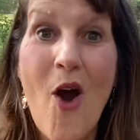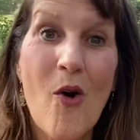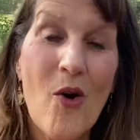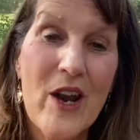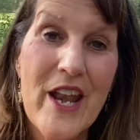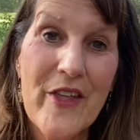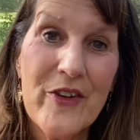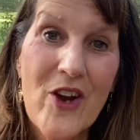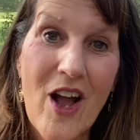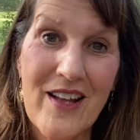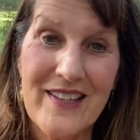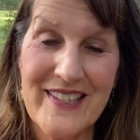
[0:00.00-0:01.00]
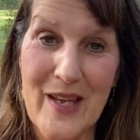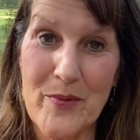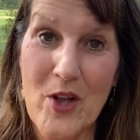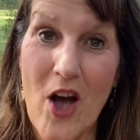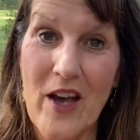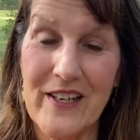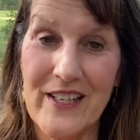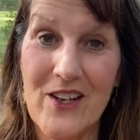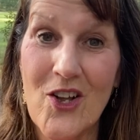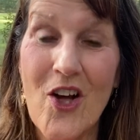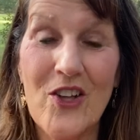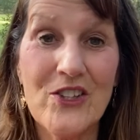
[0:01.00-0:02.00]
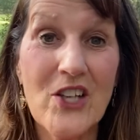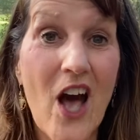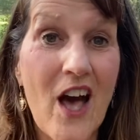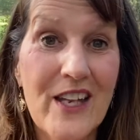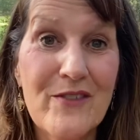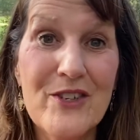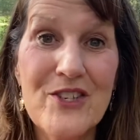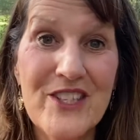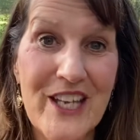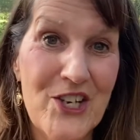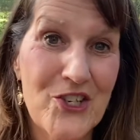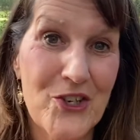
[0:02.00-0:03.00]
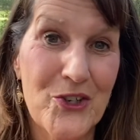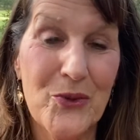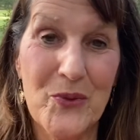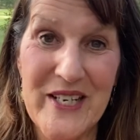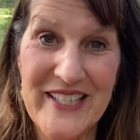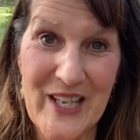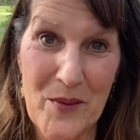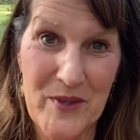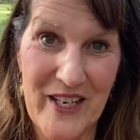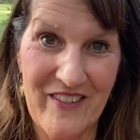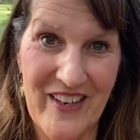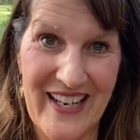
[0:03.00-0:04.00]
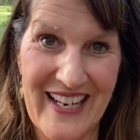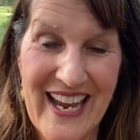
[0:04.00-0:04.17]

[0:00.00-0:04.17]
or another concept called conversational receptivity.